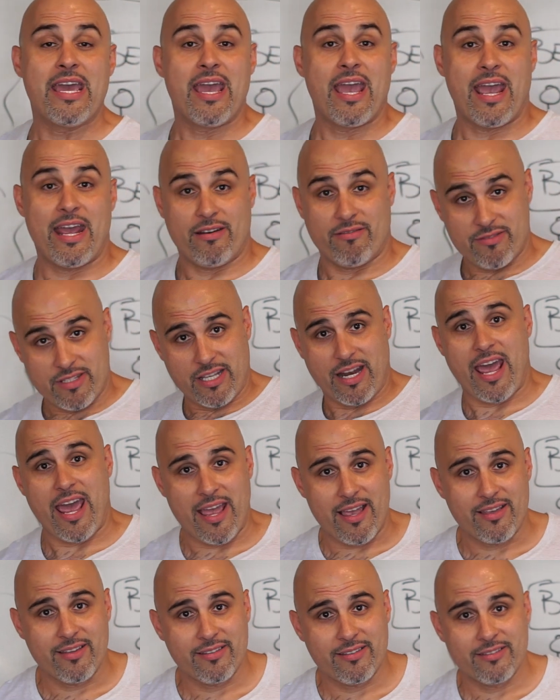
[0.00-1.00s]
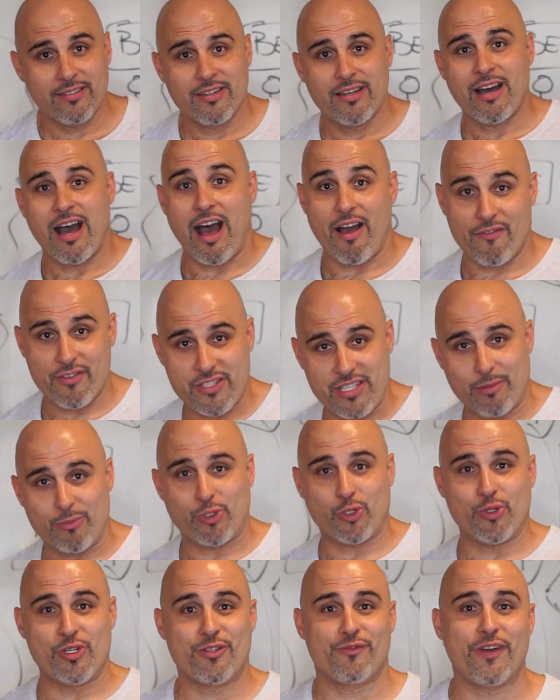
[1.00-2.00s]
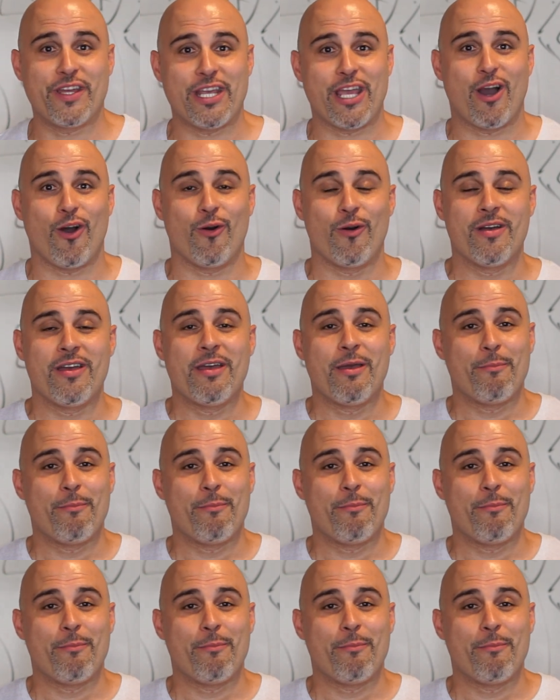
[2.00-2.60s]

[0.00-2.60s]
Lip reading: And today, obviously I'm shooting this video